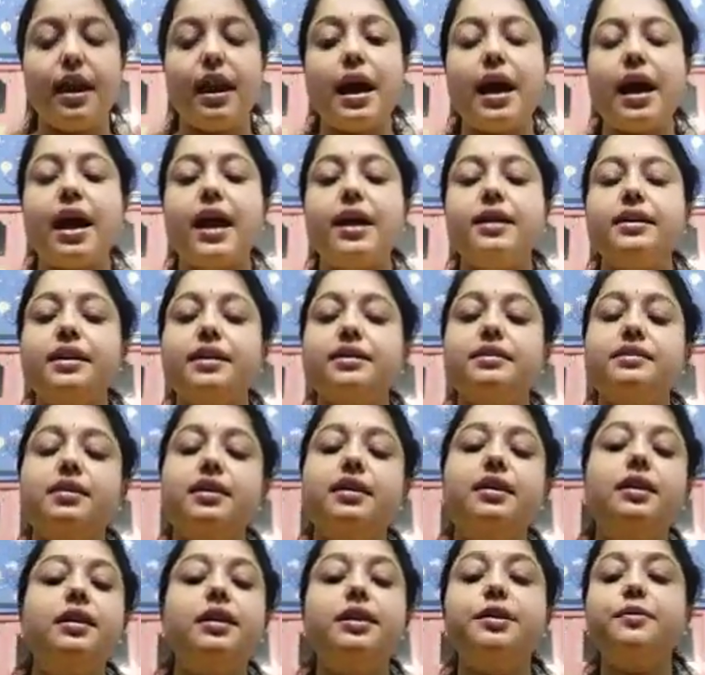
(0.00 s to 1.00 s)
And the
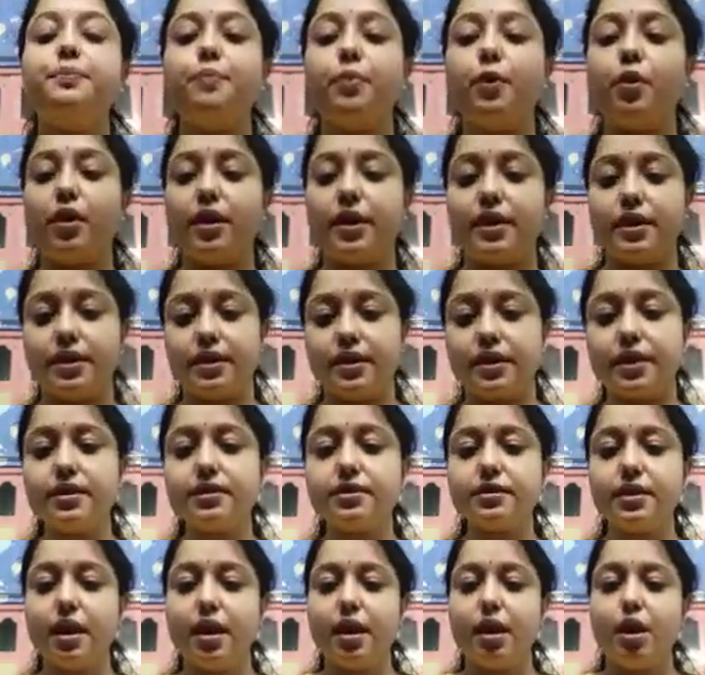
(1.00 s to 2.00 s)
third point
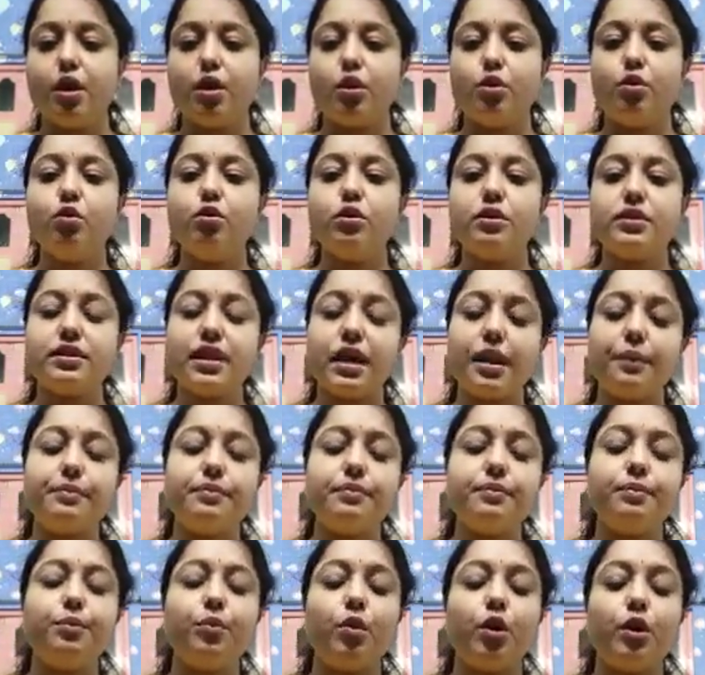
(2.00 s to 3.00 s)
is roots.
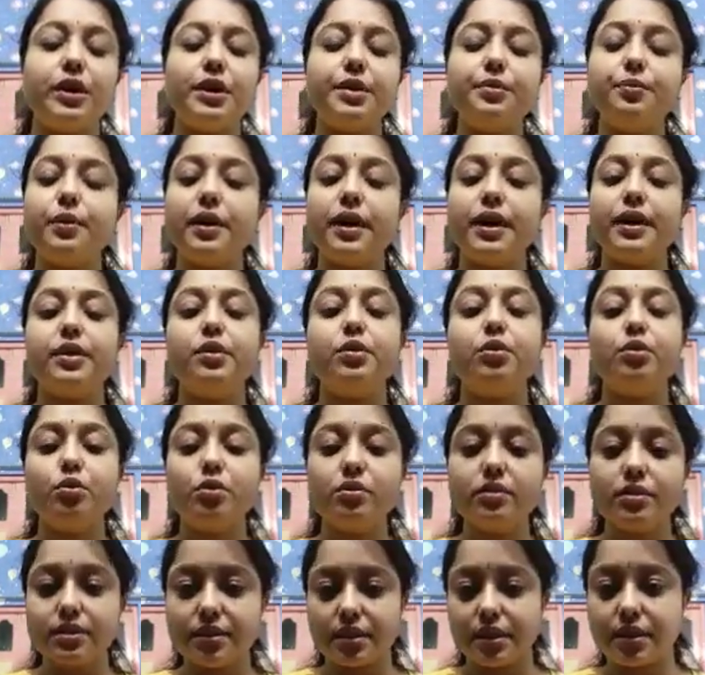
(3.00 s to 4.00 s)
Some modified
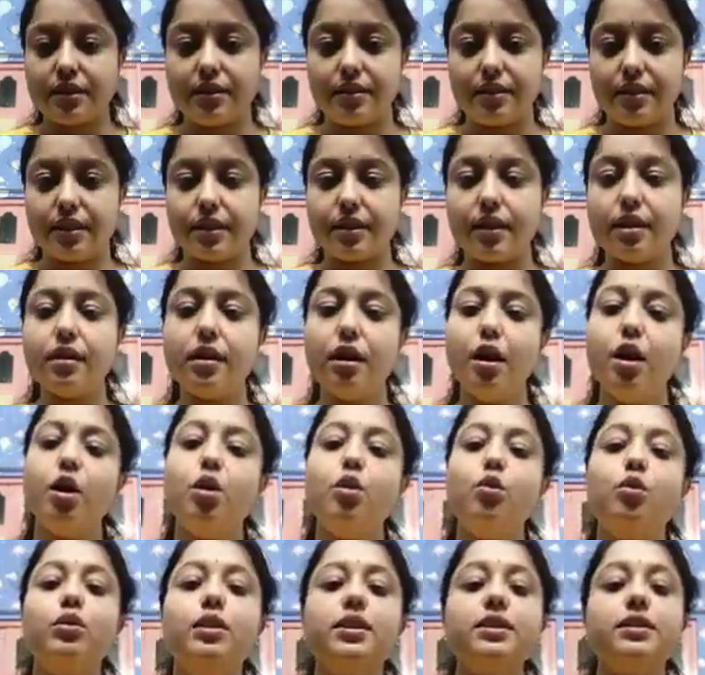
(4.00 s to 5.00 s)
roots are there
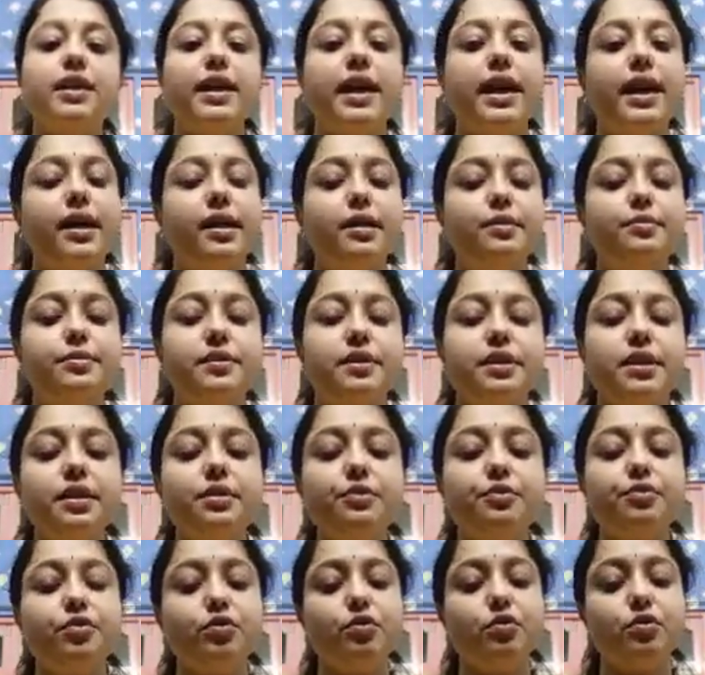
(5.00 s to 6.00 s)
which helps
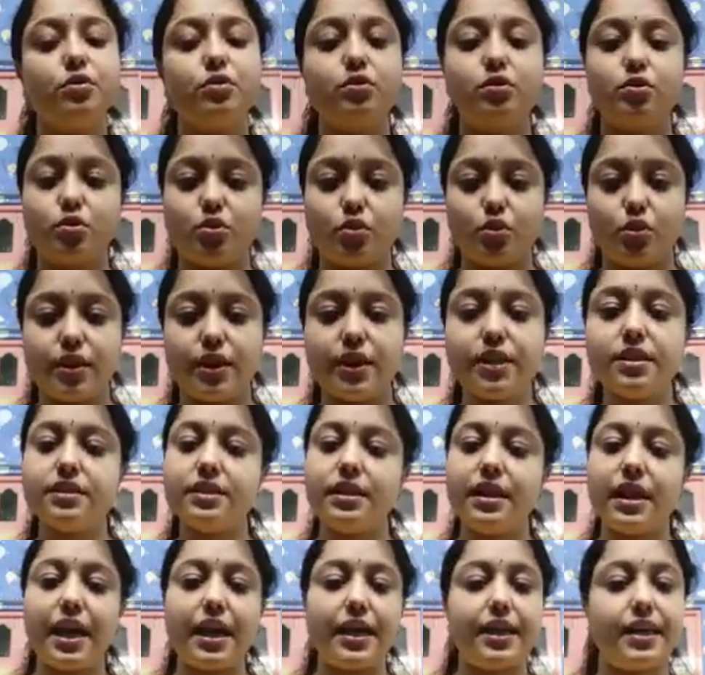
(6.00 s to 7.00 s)
in food storage,
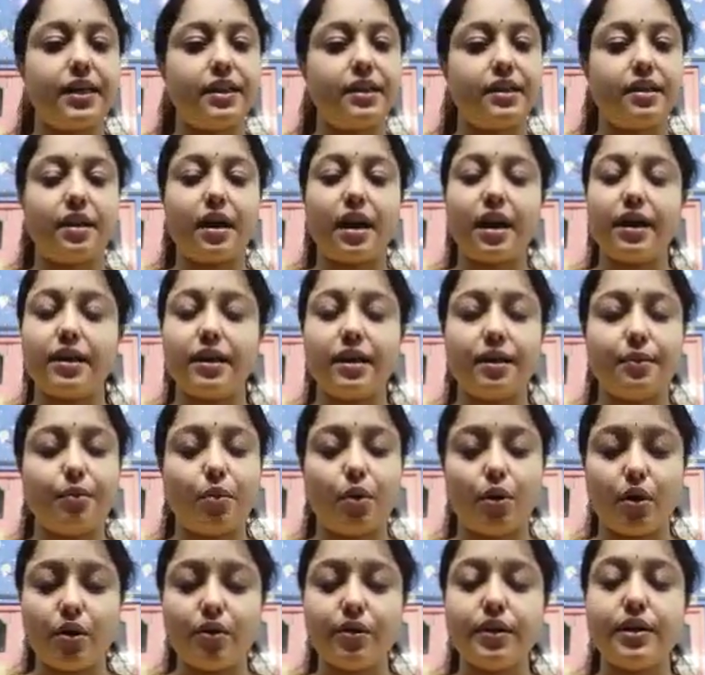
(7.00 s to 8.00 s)
like I have
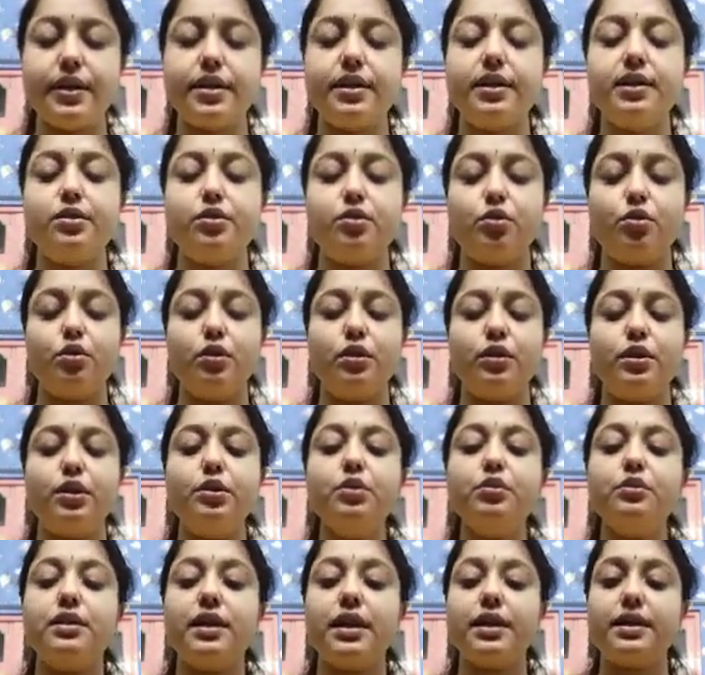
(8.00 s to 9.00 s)
already told
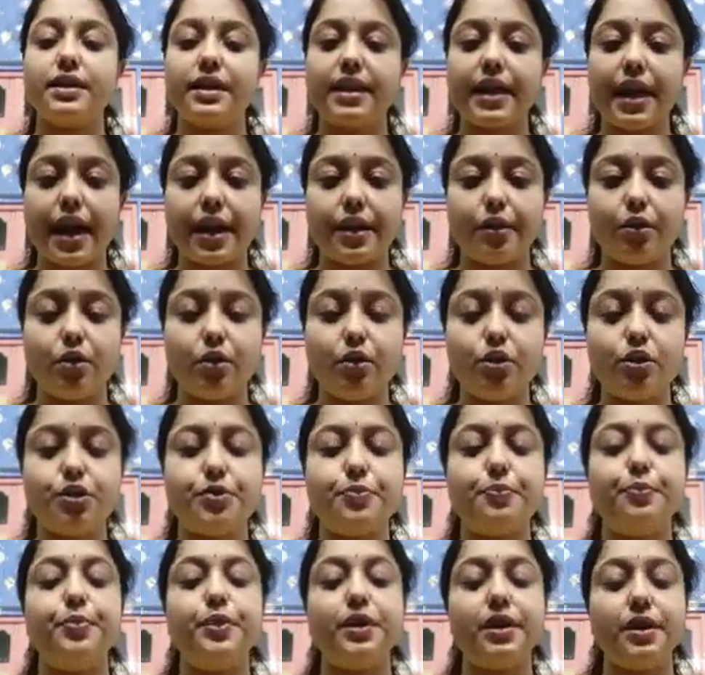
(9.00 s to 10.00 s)
you that
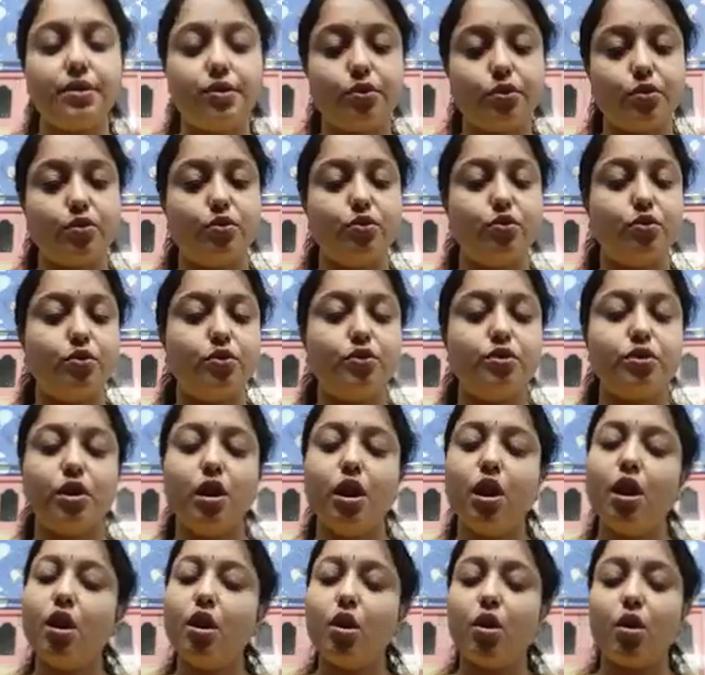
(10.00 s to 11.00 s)
carrot, beetroot
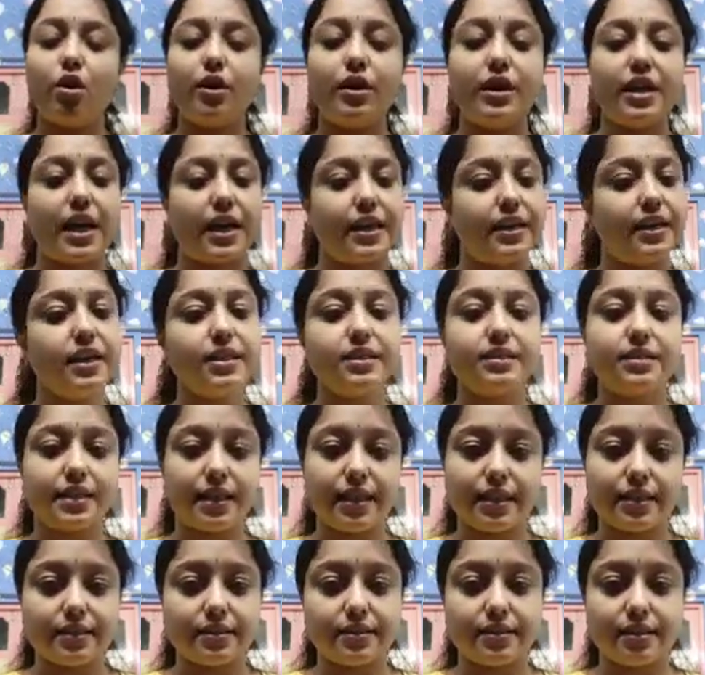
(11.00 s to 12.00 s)
or radish,
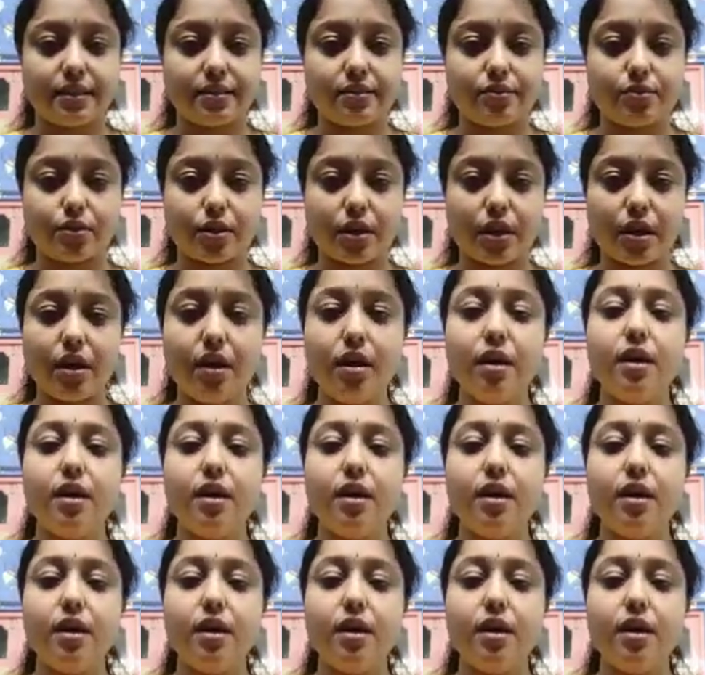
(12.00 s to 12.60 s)
etc.